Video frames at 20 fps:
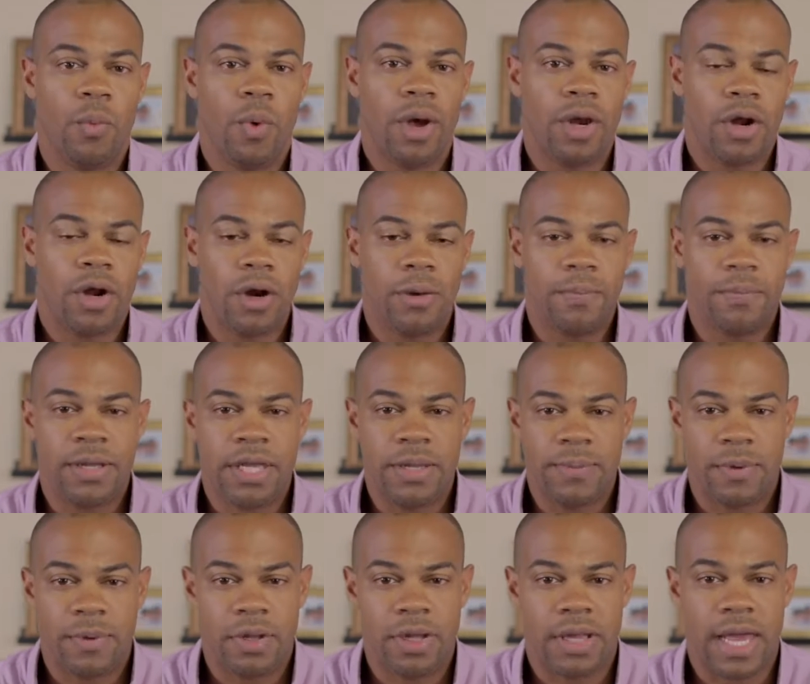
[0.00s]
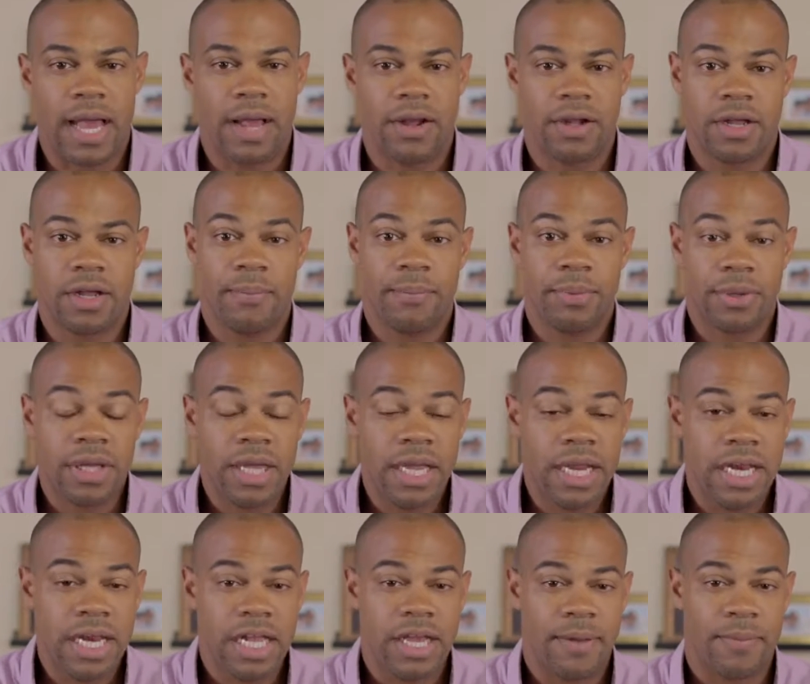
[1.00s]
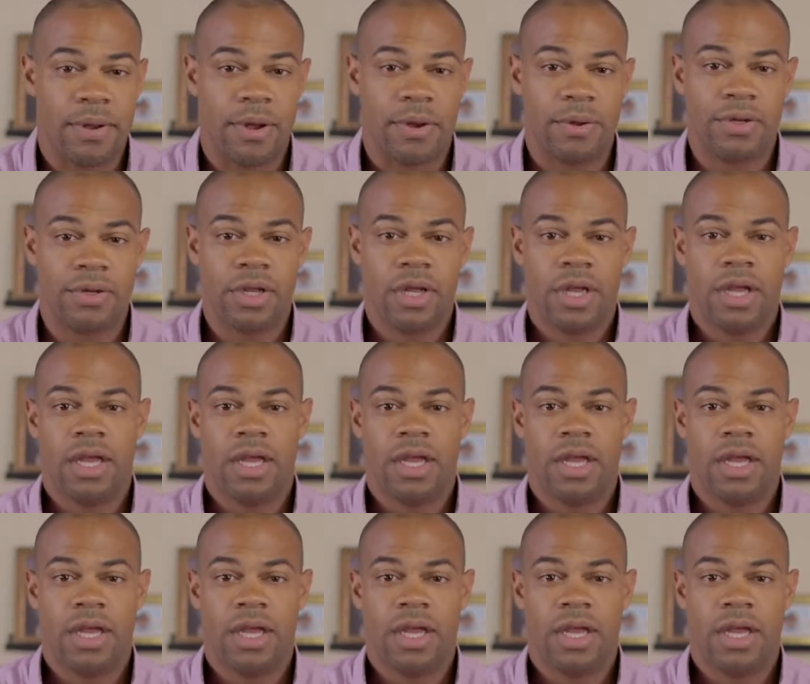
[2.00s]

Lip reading: What are people complaining about